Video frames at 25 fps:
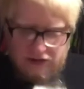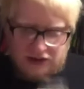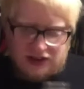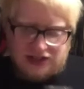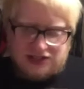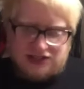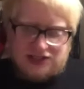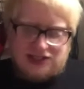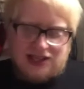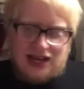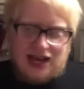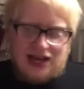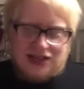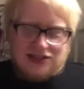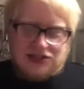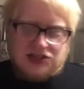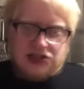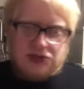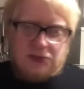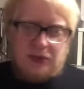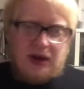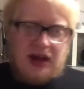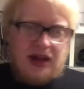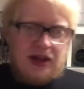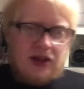of has that
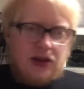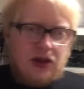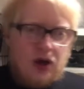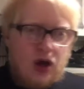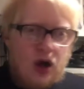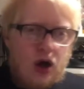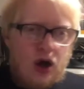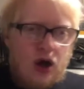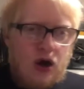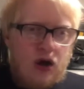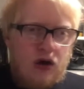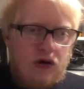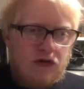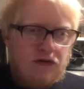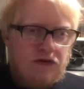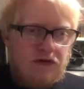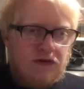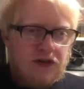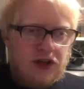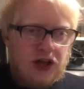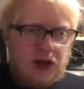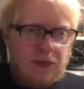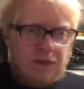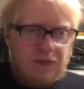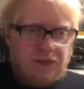smell of
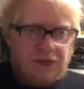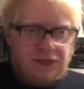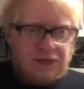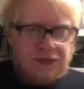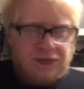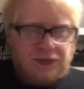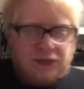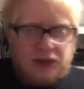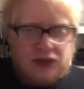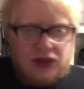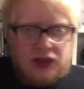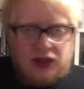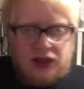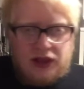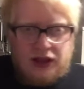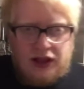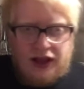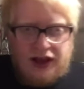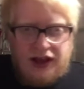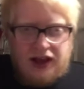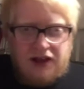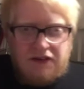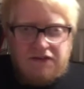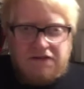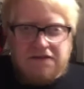
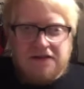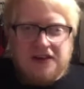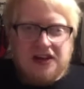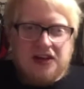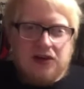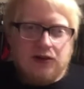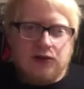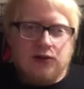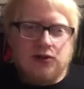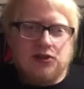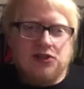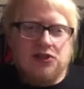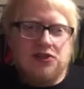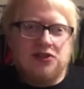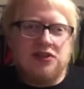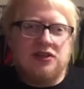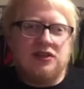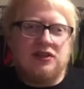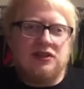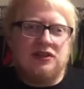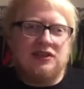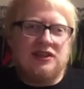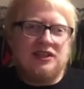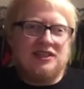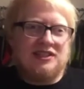like a field
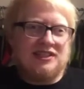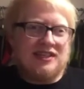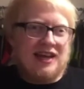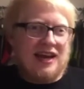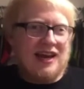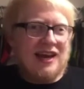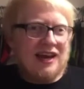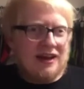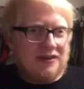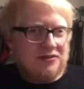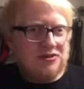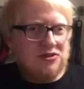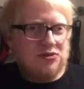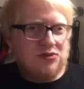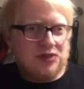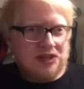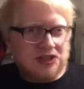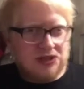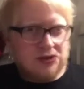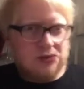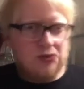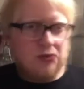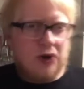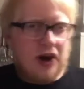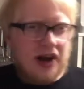the day after
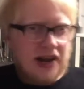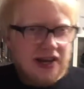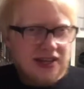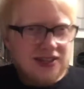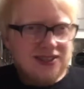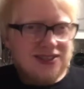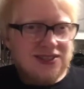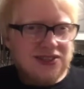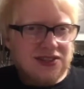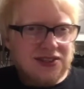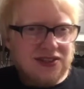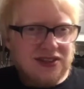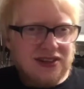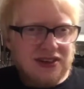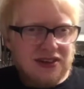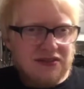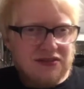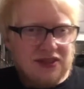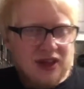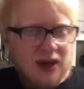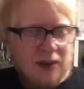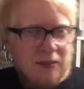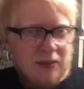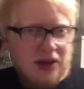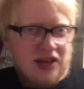it's rained, if
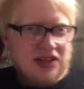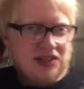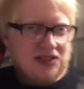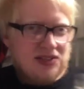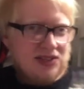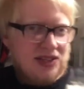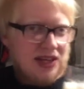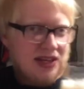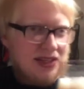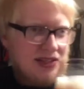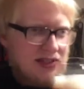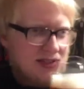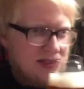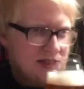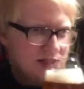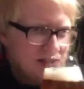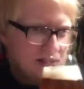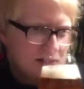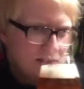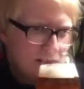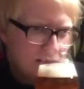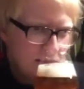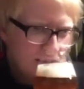that makes sense.